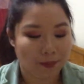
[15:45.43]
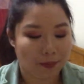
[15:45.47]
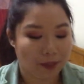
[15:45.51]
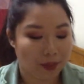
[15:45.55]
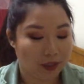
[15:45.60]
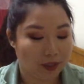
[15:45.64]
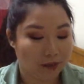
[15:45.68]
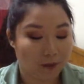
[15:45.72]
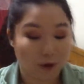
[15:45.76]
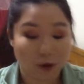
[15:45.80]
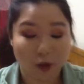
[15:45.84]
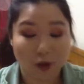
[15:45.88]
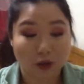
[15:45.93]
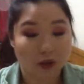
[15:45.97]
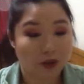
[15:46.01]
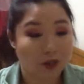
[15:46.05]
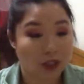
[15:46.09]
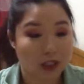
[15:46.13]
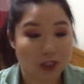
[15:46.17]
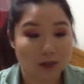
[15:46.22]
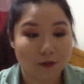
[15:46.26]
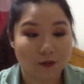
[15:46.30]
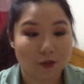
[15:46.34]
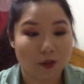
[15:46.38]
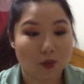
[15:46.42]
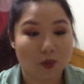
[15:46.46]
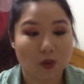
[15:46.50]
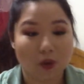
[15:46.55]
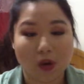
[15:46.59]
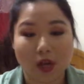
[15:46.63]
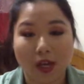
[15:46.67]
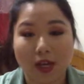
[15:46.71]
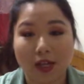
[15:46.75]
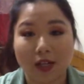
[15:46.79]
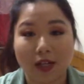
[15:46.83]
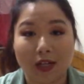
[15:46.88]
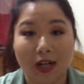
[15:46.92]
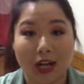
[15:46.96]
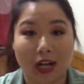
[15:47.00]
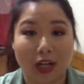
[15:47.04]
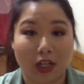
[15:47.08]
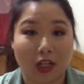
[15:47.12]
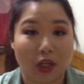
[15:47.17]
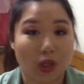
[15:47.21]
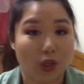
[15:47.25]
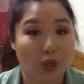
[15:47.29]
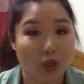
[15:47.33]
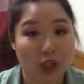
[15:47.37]
But if you're looking for one
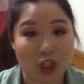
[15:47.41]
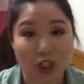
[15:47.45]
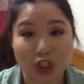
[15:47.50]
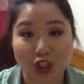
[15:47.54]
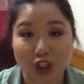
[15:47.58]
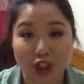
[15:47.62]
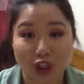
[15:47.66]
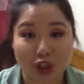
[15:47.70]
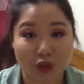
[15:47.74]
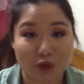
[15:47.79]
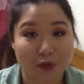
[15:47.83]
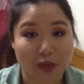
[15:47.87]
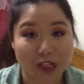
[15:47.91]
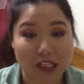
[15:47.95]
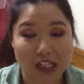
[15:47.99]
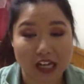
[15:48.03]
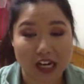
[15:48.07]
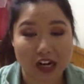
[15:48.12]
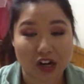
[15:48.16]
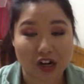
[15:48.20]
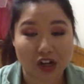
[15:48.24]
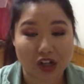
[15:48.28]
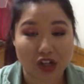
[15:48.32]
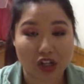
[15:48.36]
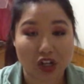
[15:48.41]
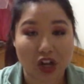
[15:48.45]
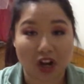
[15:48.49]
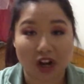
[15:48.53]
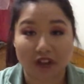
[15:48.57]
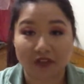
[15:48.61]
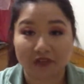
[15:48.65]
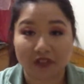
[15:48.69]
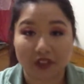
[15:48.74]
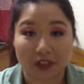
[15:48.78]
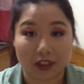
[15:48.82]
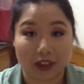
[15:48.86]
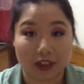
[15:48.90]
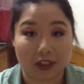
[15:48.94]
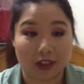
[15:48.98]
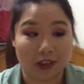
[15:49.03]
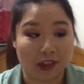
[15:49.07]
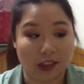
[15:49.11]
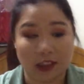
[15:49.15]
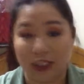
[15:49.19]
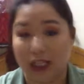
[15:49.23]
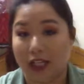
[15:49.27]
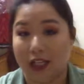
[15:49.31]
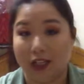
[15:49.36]
and you change out your mascaras
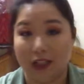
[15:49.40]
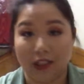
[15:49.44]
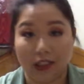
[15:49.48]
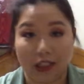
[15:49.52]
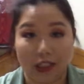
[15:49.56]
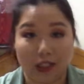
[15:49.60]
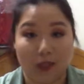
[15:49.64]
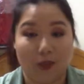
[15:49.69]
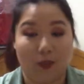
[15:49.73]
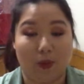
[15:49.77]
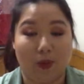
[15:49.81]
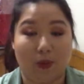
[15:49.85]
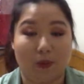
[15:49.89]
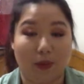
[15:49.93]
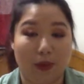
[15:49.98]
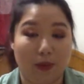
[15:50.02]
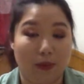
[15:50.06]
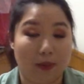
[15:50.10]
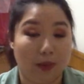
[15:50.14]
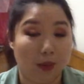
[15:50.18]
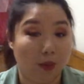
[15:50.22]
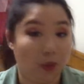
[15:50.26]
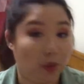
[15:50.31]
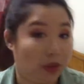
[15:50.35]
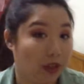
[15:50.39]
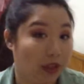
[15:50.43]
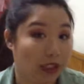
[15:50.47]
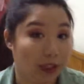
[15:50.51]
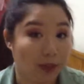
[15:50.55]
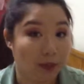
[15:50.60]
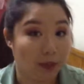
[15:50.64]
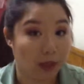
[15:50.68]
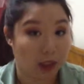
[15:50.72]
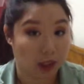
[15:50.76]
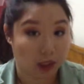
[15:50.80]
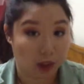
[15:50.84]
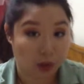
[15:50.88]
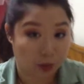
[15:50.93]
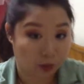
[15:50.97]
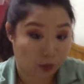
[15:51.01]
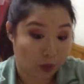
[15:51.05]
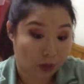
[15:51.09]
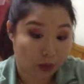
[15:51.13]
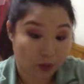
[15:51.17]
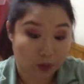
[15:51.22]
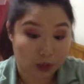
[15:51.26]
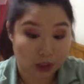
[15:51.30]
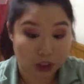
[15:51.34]
often, then this one may be one that you
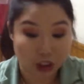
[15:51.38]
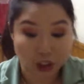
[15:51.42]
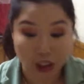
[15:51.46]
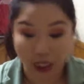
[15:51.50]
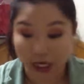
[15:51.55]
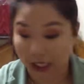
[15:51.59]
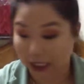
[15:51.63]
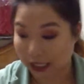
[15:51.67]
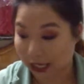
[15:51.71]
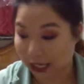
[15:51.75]
might want to check